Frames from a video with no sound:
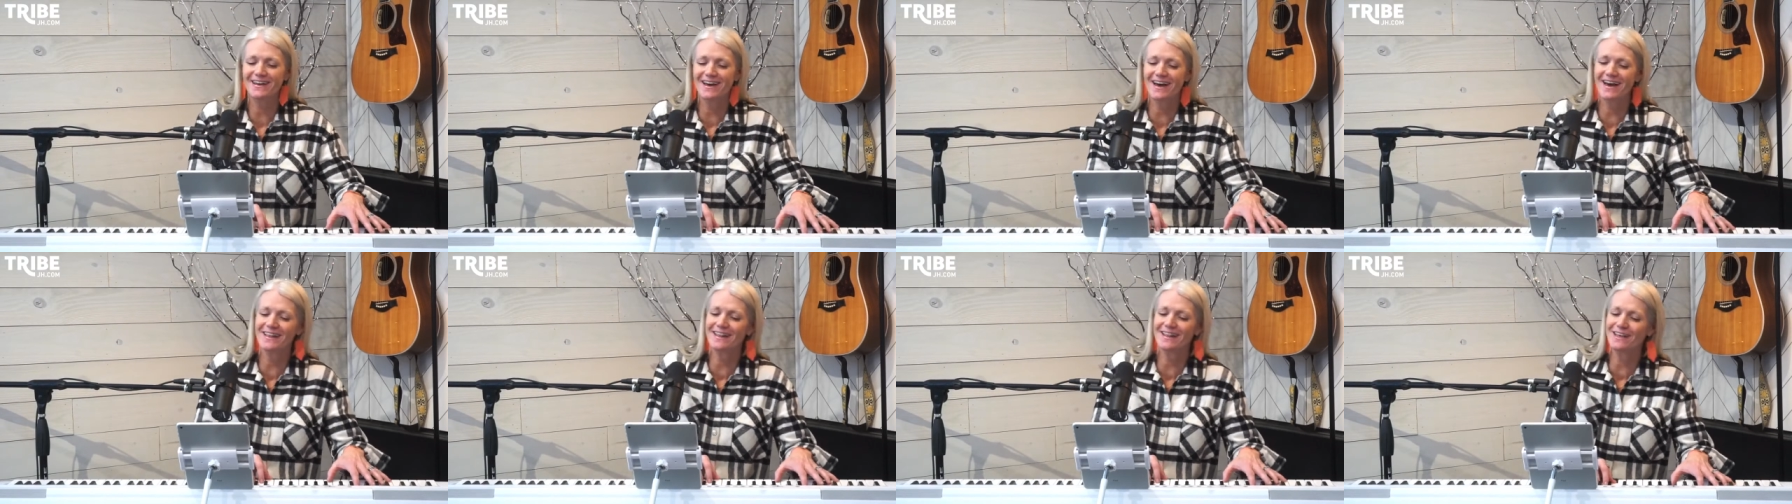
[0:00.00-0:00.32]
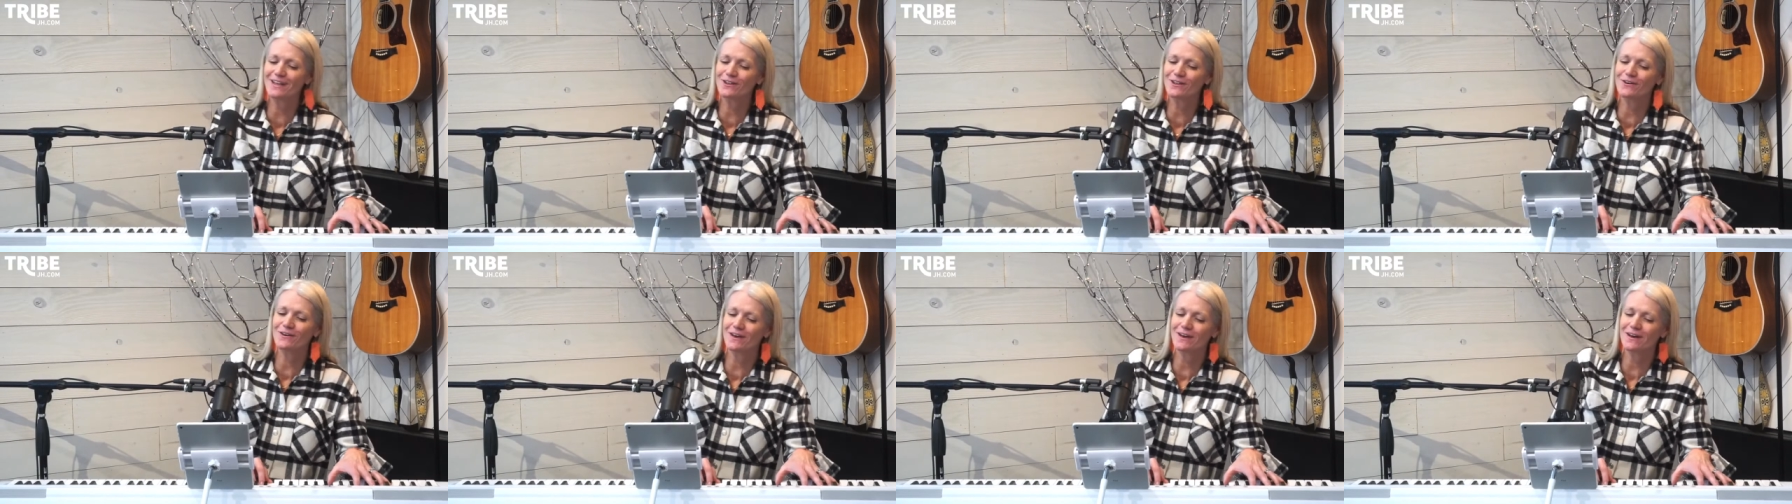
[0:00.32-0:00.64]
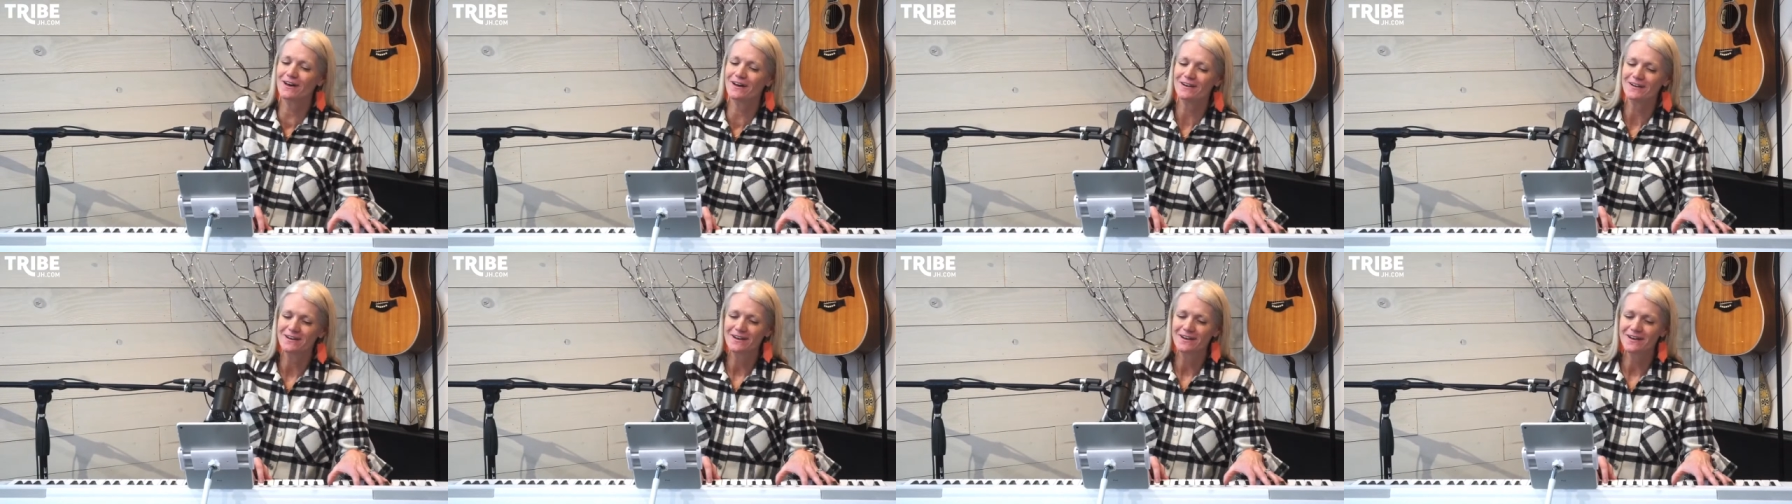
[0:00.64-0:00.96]

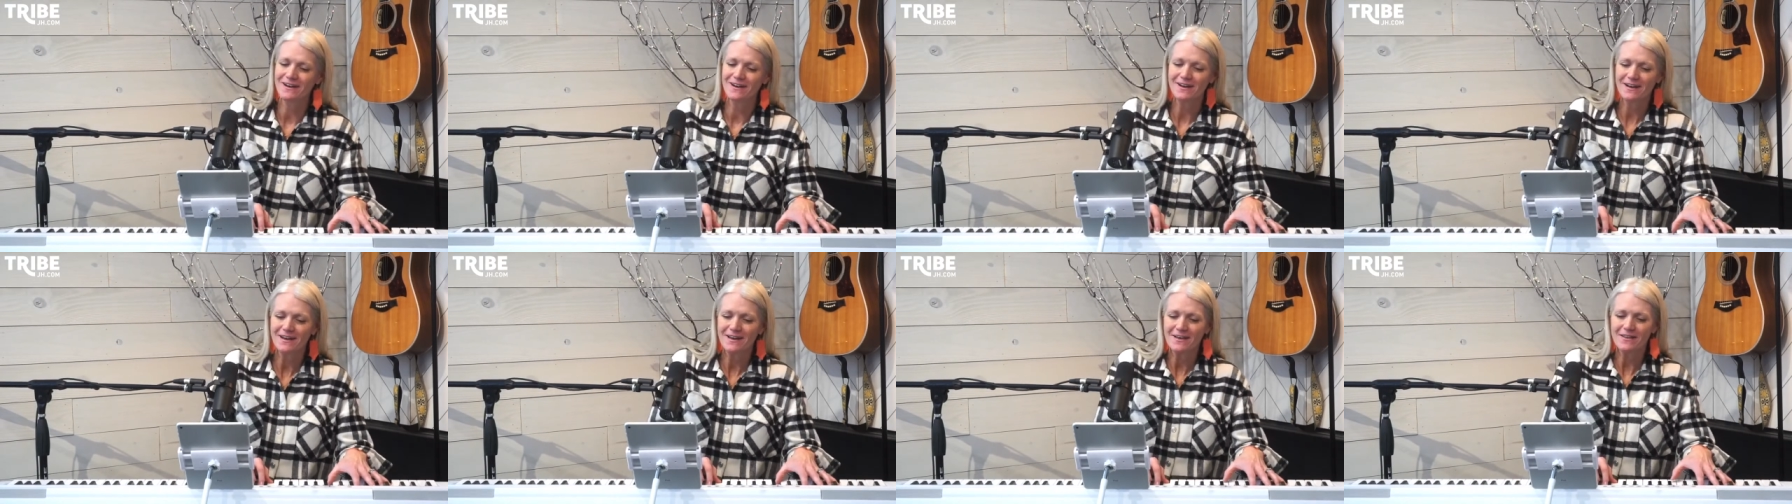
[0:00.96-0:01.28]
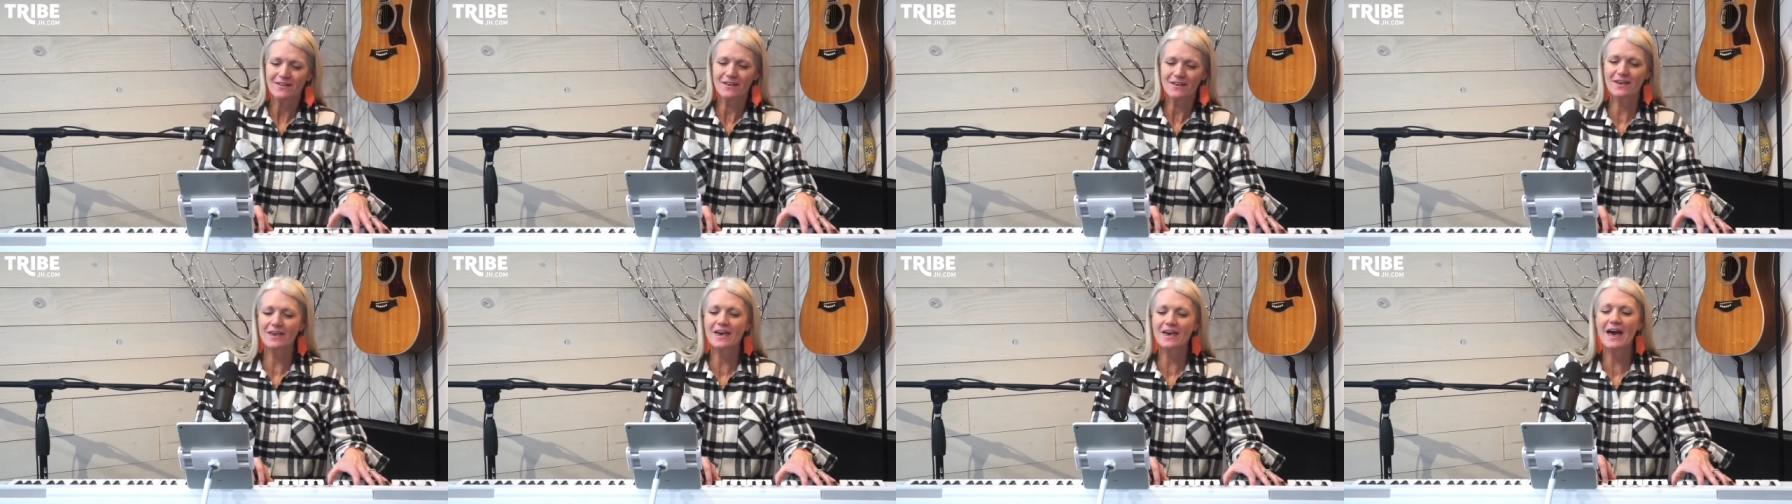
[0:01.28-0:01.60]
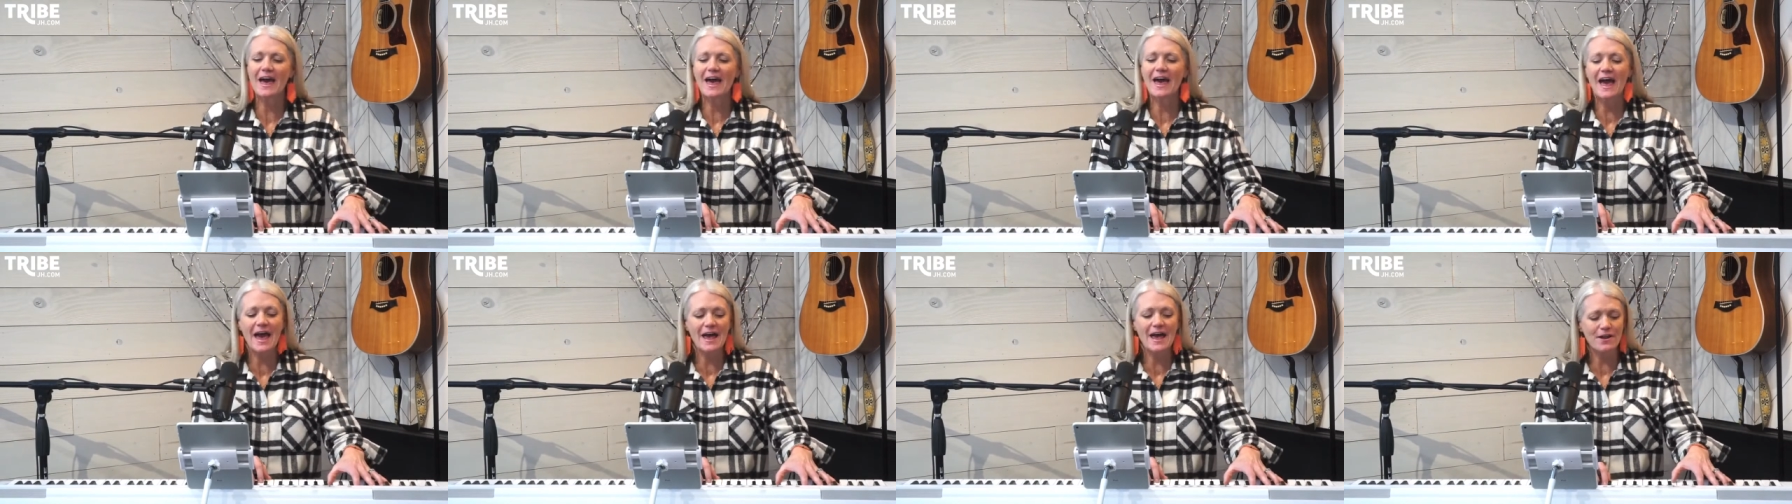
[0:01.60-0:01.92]
Hallelujah. The
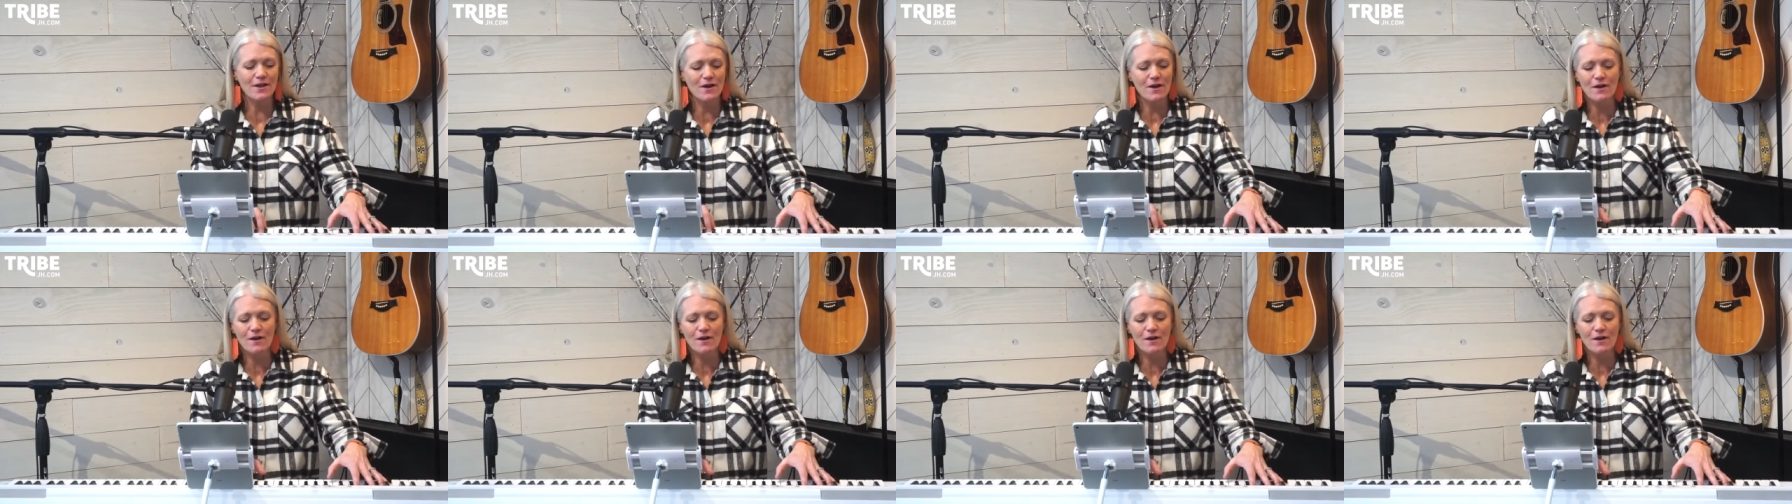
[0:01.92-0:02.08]
God